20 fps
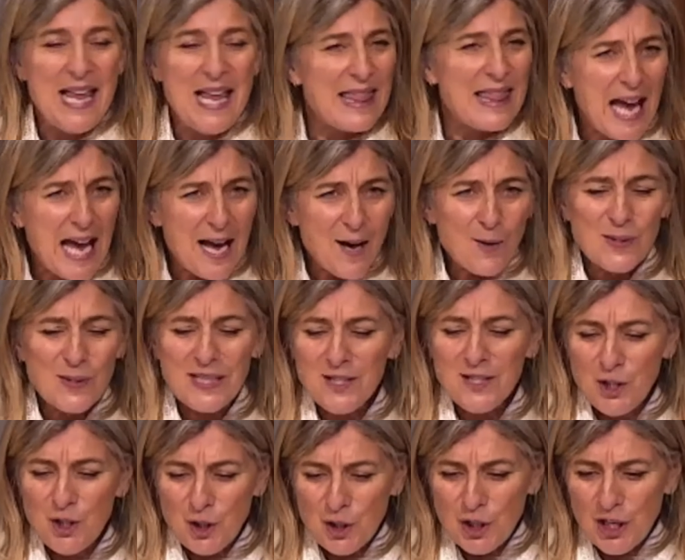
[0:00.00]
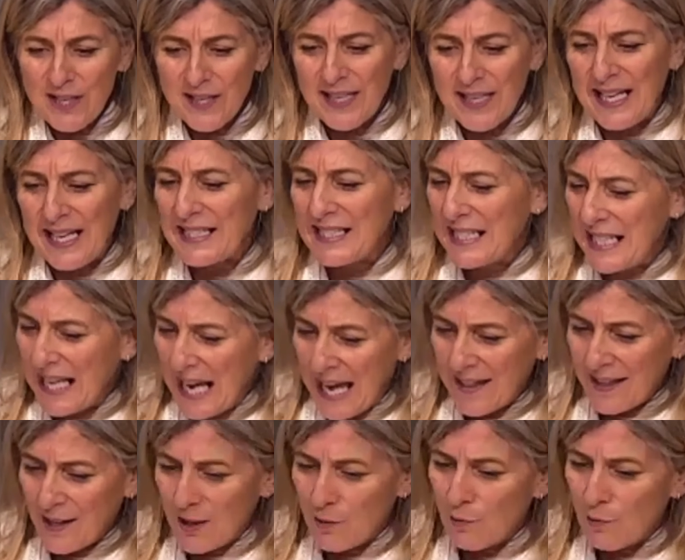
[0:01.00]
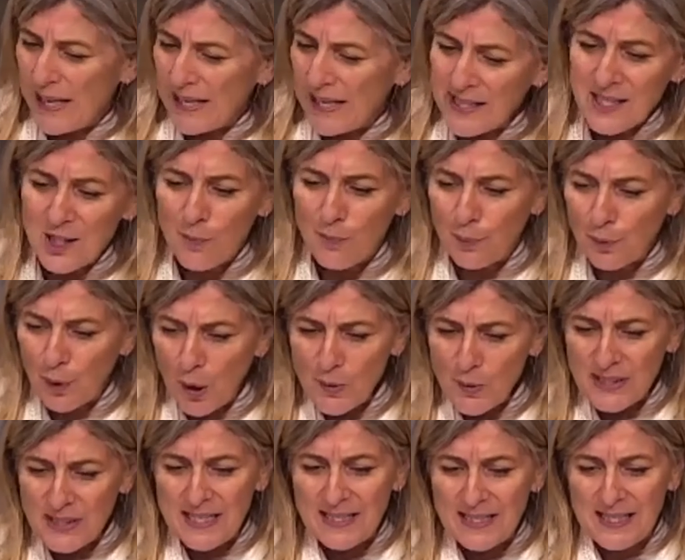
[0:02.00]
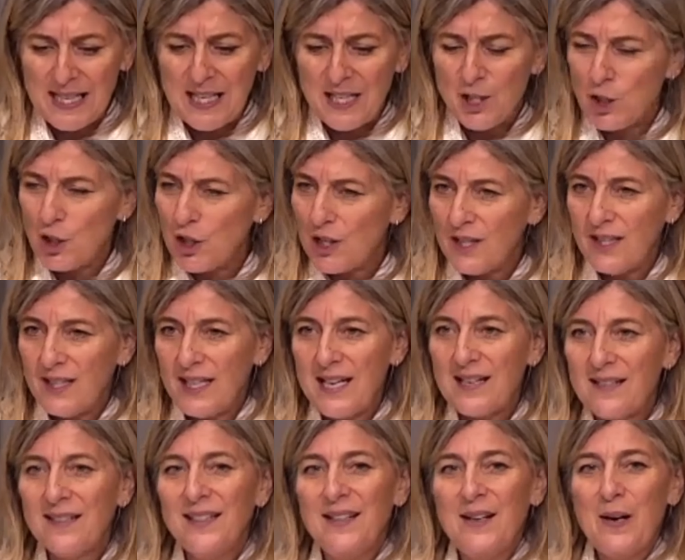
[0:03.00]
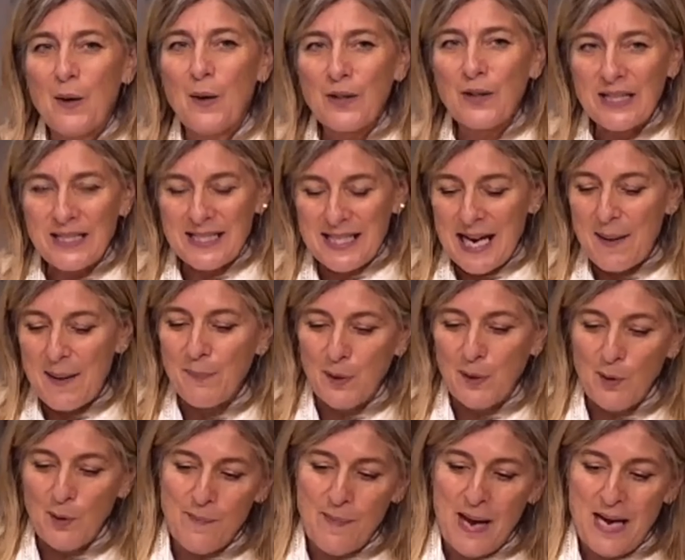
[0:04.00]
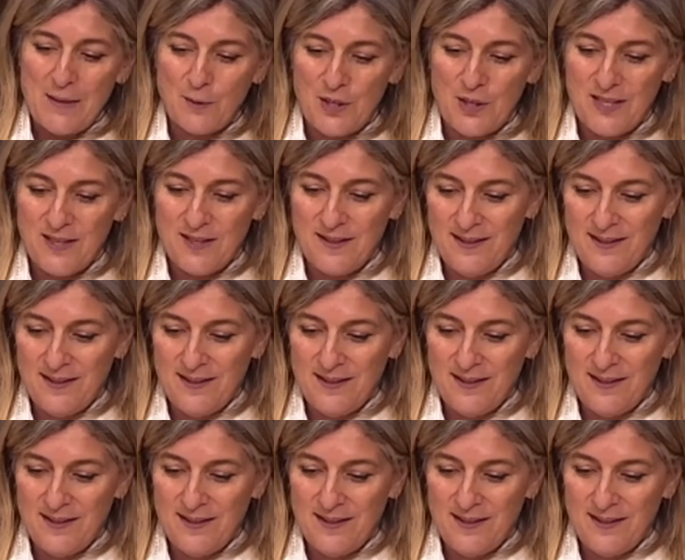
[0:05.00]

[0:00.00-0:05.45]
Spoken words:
Thousands journeying together, ready to process their journey on the Temple Mount.